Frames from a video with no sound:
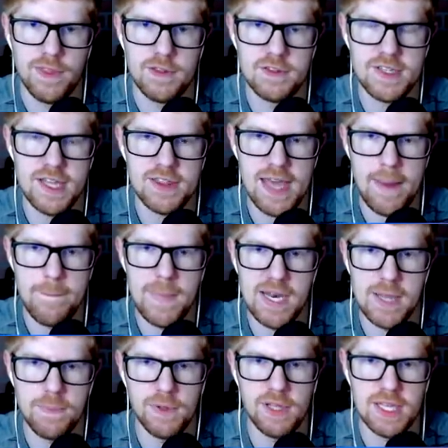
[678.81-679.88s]
There's not that
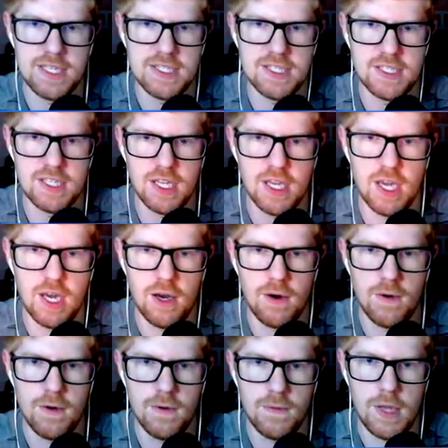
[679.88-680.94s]
many places to
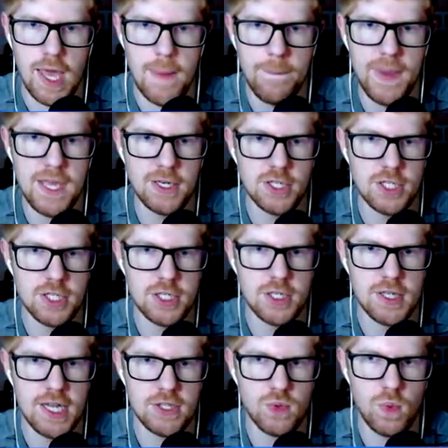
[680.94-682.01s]
go. Okay, beach,
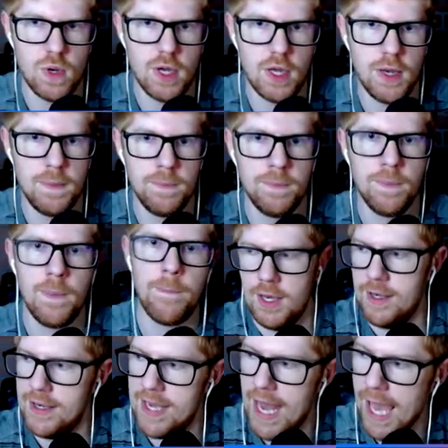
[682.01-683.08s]
that's one.
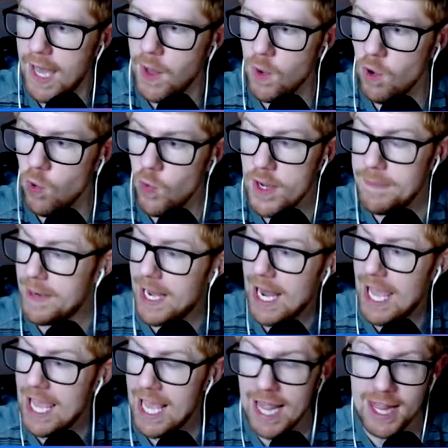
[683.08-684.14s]
Now we
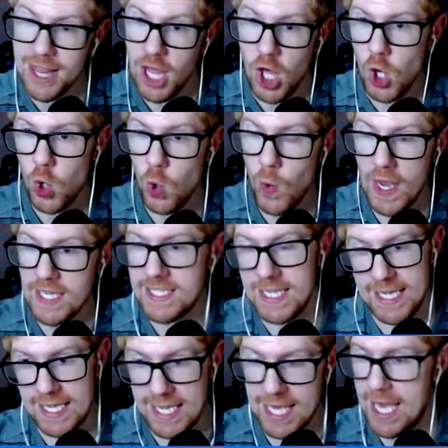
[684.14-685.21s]
play the
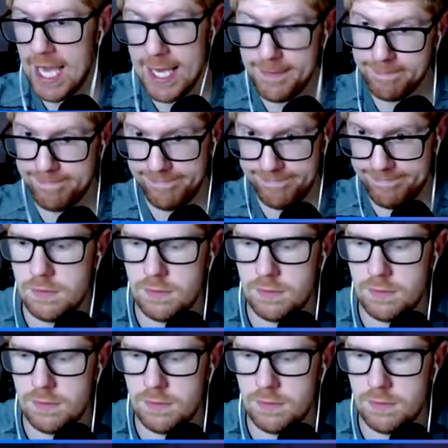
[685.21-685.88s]
waiting game.